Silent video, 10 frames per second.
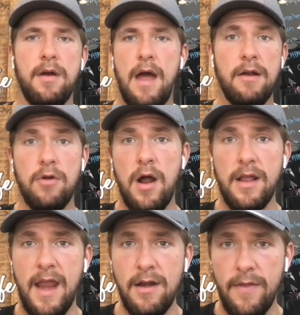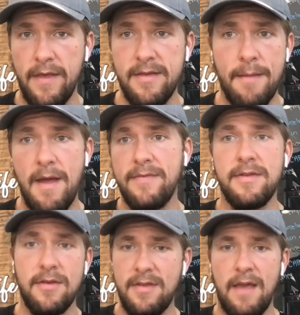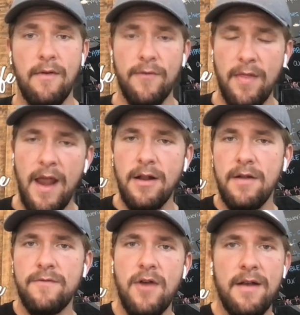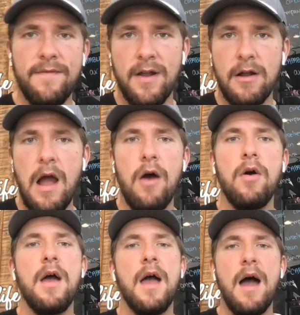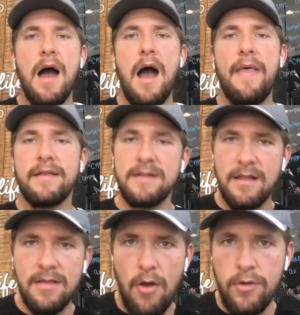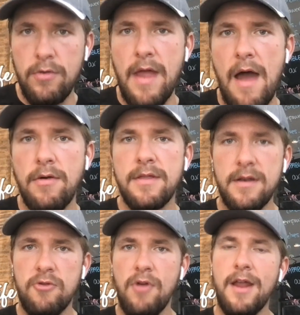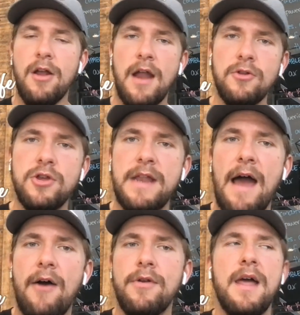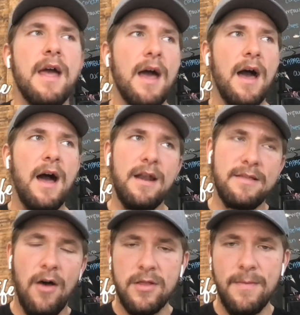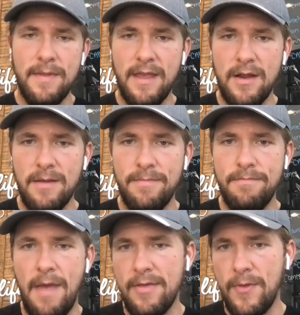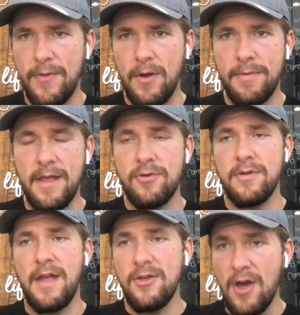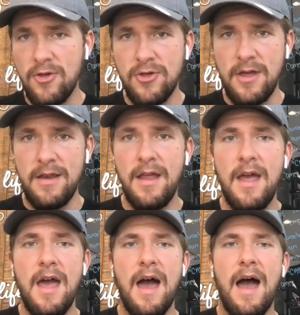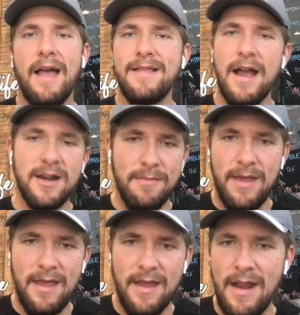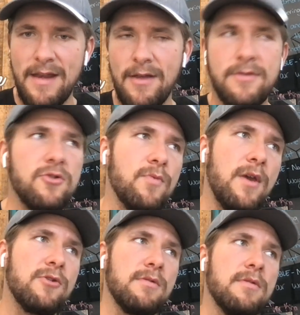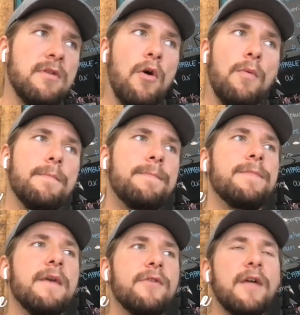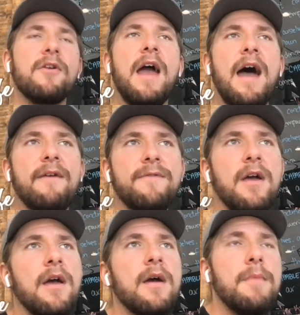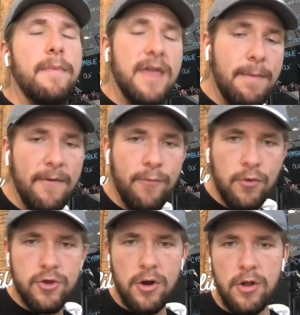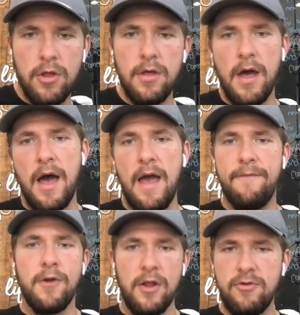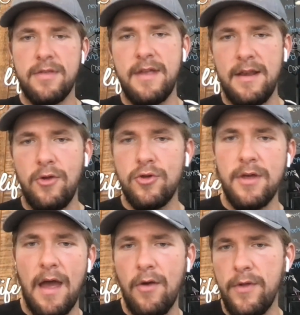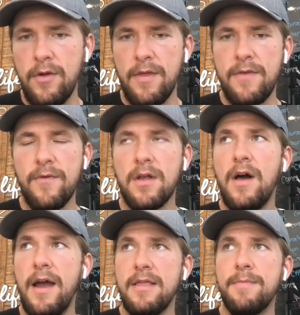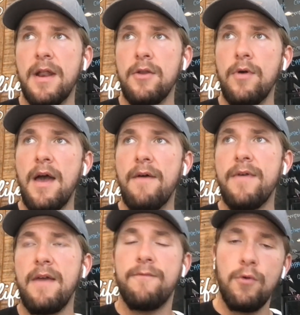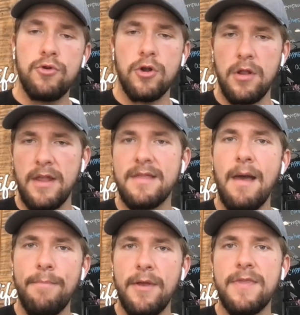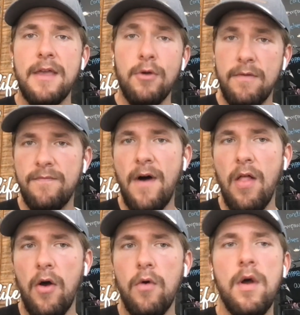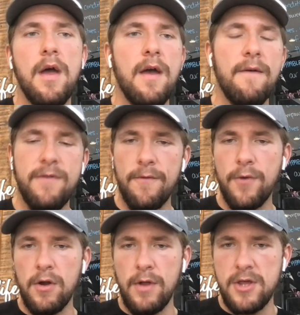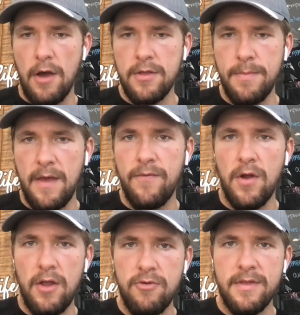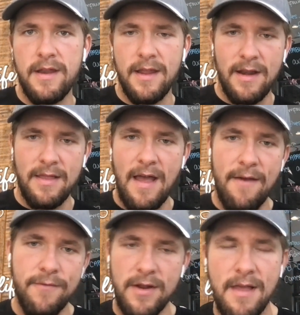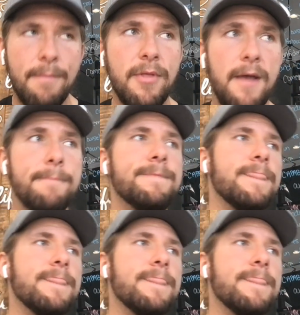I don't know how to handle this. I'm going to have to just save it for later and try and figure out. That's going to slow you down. It's going to drag your energy down. And it's ultimately going to mess with your potential digestion. It's not going to be an ideal situation. So if you never have, maybe keep a food journal. If you're interested, usually I only do this for clients, but I do have a food journaling template that you can follow. Feel free to reach out to me if you're interested in getting that free template.